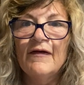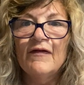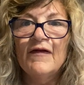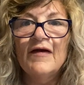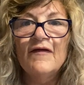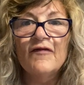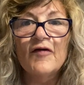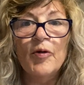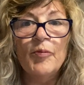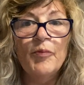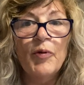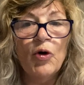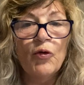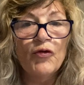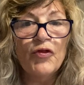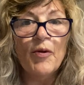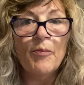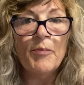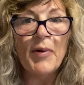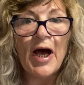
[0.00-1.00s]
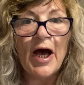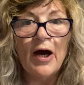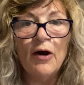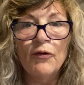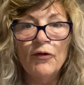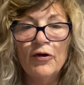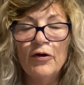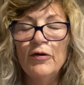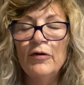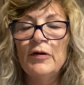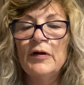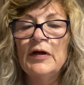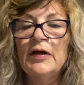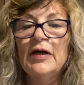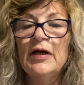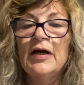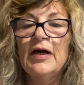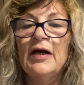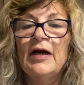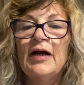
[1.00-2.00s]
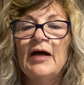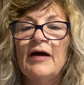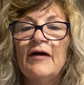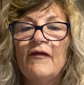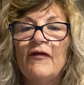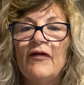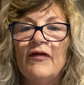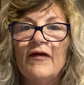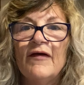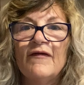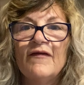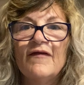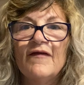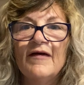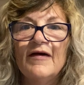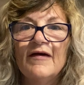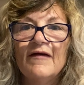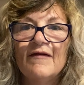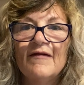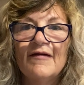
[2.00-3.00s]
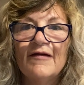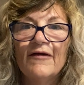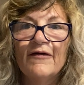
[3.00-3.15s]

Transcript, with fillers: These are both a powder. This is,